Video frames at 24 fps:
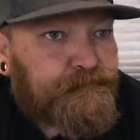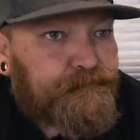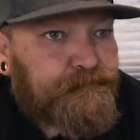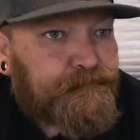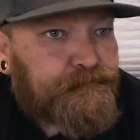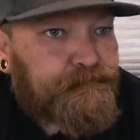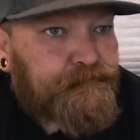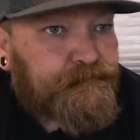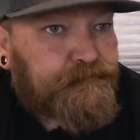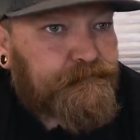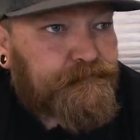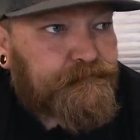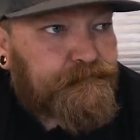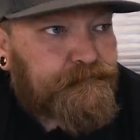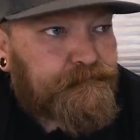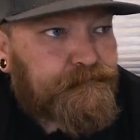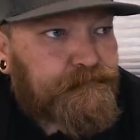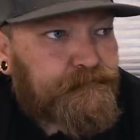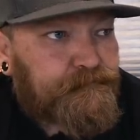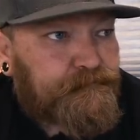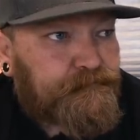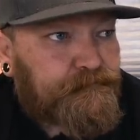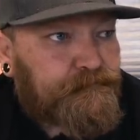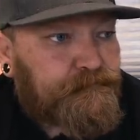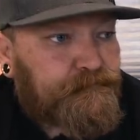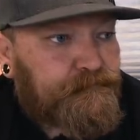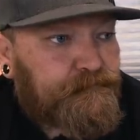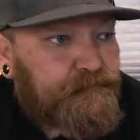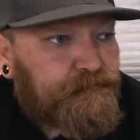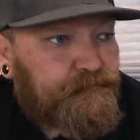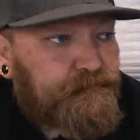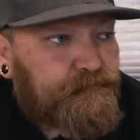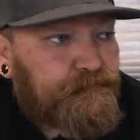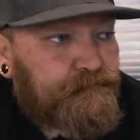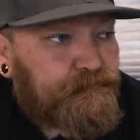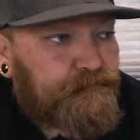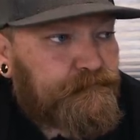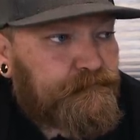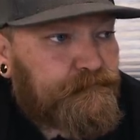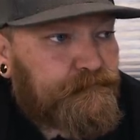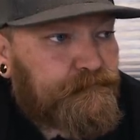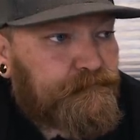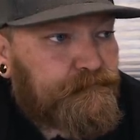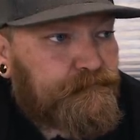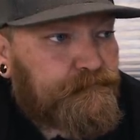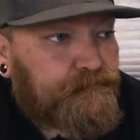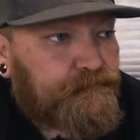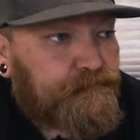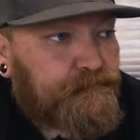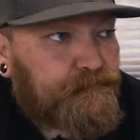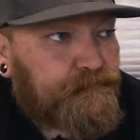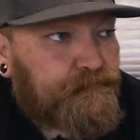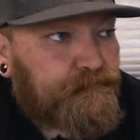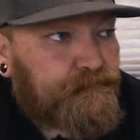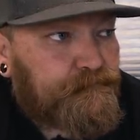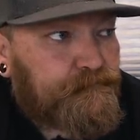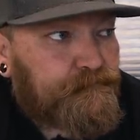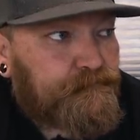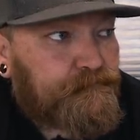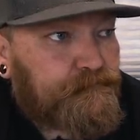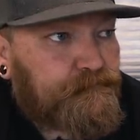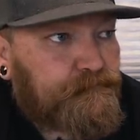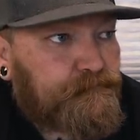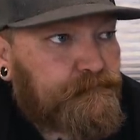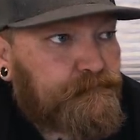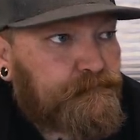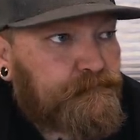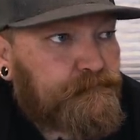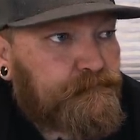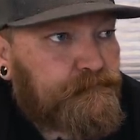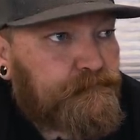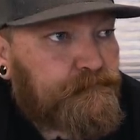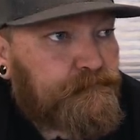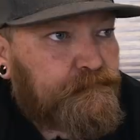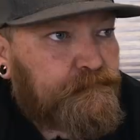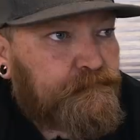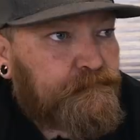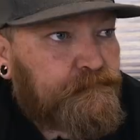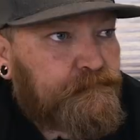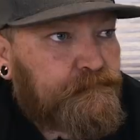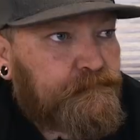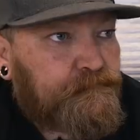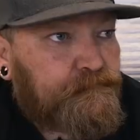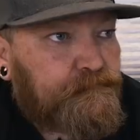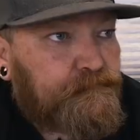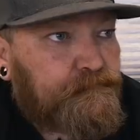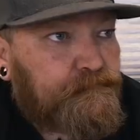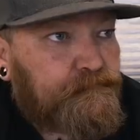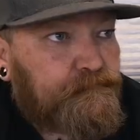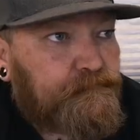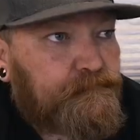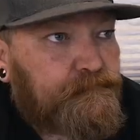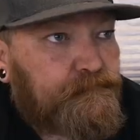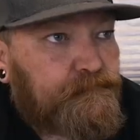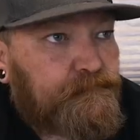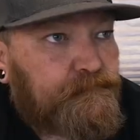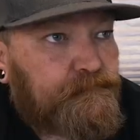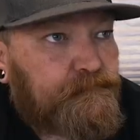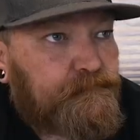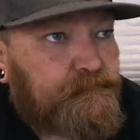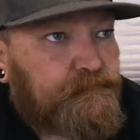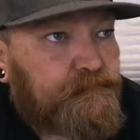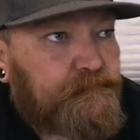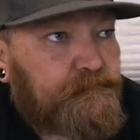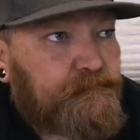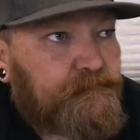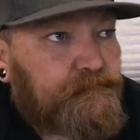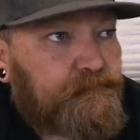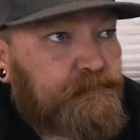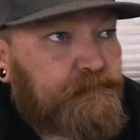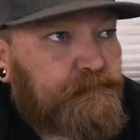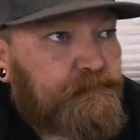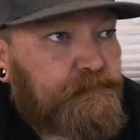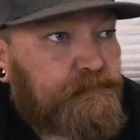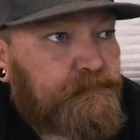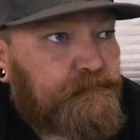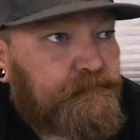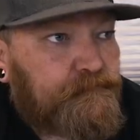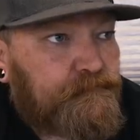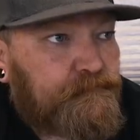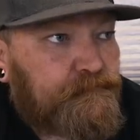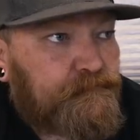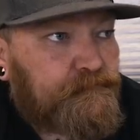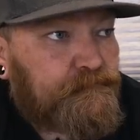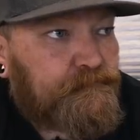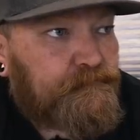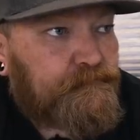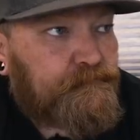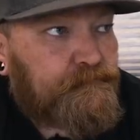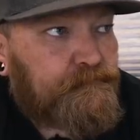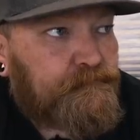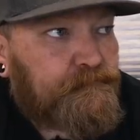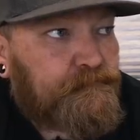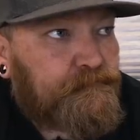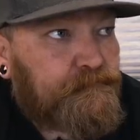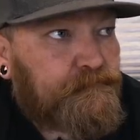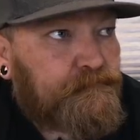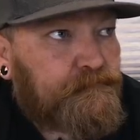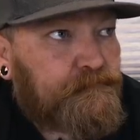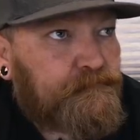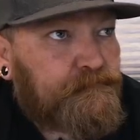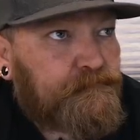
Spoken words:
The person shown says nothing.